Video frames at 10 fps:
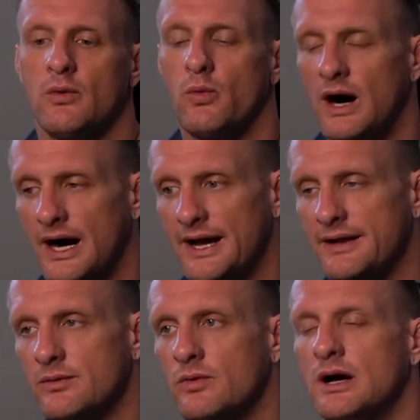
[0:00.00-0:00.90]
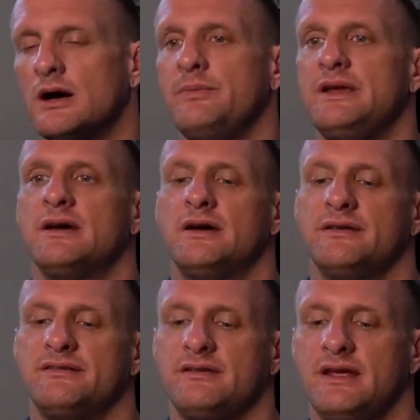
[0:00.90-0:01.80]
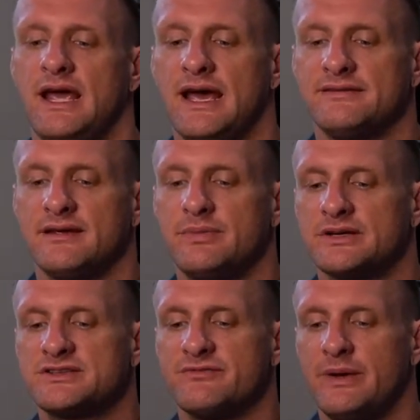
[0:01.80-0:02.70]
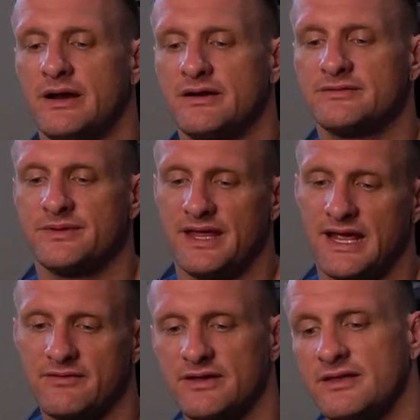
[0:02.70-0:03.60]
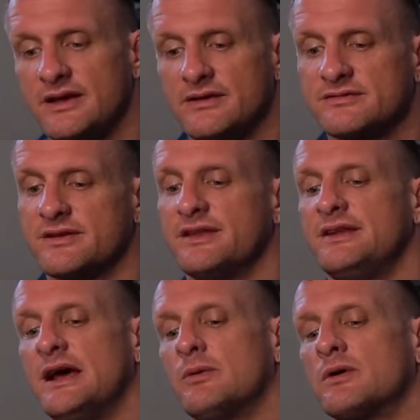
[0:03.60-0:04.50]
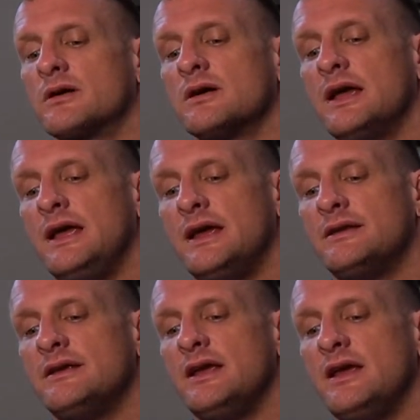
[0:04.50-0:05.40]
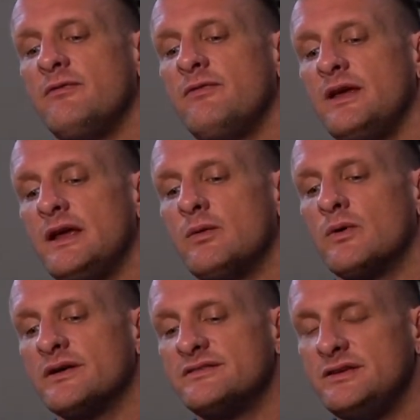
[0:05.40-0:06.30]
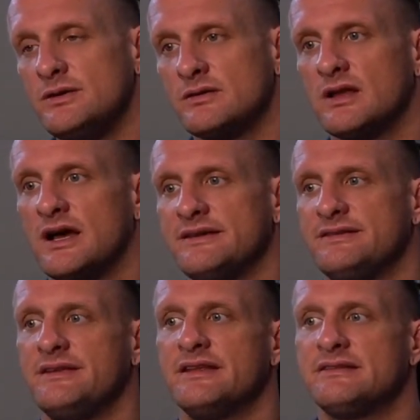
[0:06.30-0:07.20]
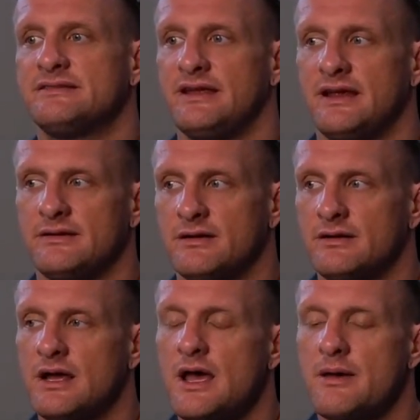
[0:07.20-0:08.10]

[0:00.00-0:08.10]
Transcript: Why? Well, because it has a bunch of pairings with everything else on the network. And if it was utilizing this standard,